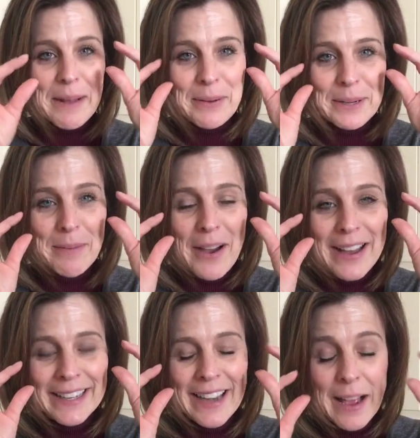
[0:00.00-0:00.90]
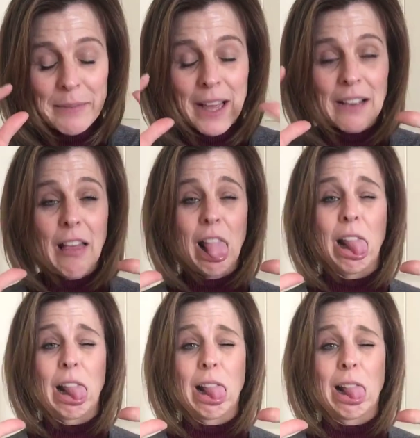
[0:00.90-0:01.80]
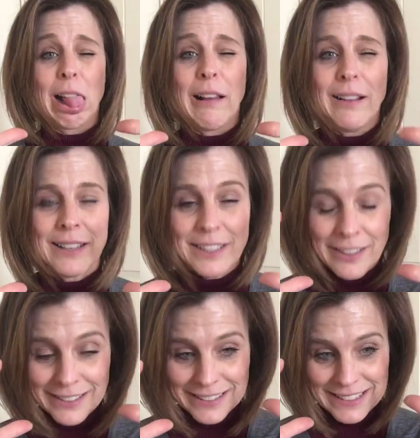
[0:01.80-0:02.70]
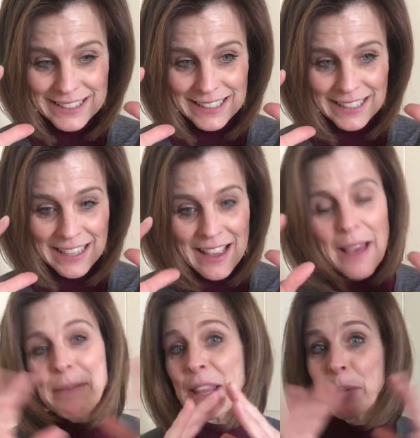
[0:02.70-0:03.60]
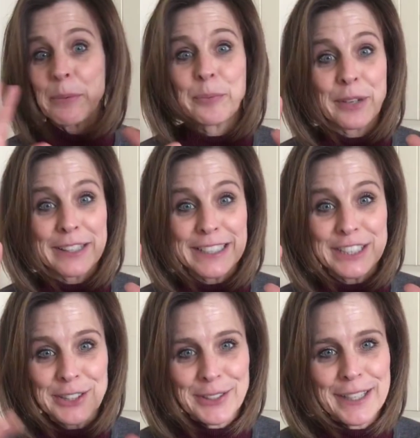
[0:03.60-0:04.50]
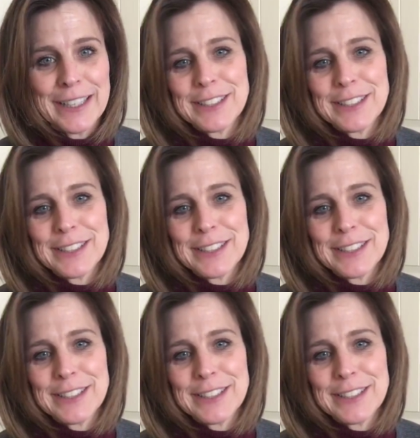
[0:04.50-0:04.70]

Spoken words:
I put them on and I'm like, oh, I could hardly see, but they were really dirty.